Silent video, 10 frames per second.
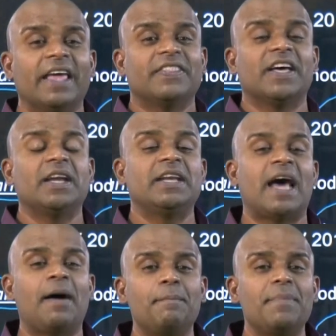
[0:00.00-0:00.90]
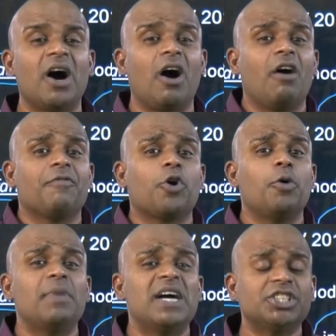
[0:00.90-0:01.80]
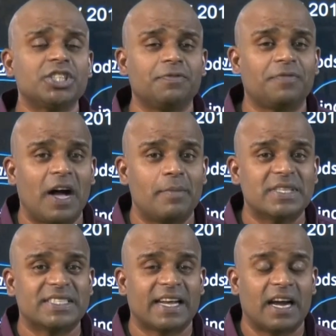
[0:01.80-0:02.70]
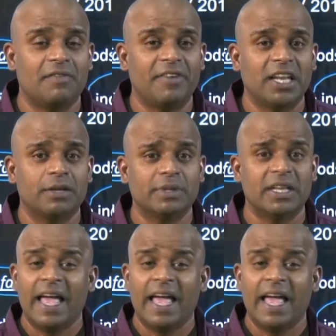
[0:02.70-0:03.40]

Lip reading: the number of commercial farmers that are available.